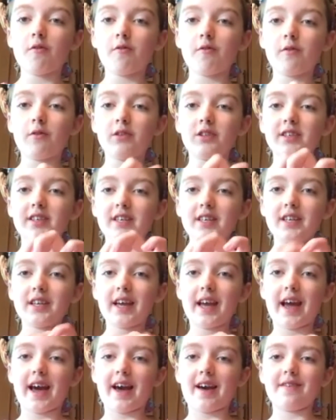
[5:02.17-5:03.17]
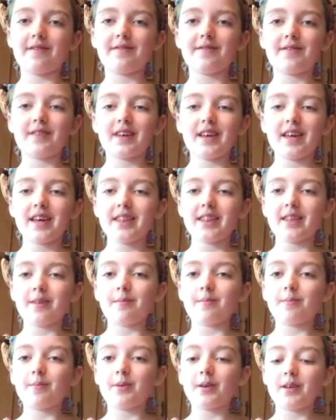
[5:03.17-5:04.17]
Fold it in half
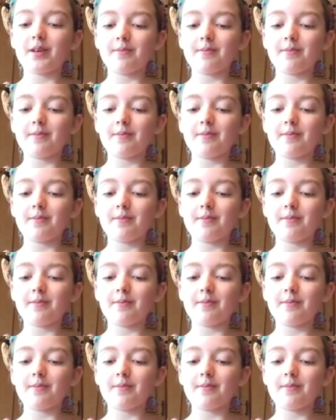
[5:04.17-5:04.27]
then put